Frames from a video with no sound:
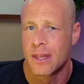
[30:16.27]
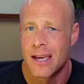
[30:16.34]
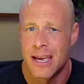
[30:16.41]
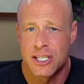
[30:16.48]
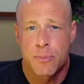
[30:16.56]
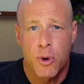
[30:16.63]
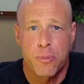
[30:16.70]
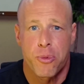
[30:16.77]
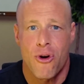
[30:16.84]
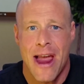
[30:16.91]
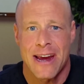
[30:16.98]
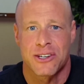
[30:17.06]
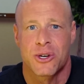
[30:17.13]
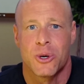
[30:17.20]
It's both
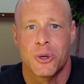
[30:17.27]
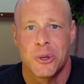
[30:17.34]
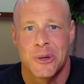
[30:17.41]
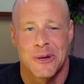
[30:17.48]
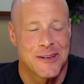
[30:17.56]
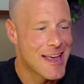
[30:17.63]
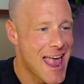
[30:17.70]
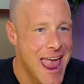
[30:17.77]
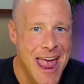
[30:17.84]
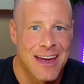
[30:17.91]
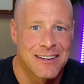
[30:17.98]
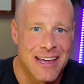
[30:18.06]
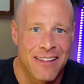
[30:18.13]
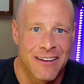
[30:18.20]
practical
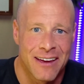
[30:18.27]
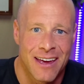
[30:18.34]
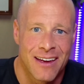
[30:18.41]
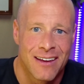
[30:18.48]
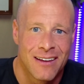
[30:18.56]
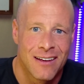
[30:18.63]
and elegant.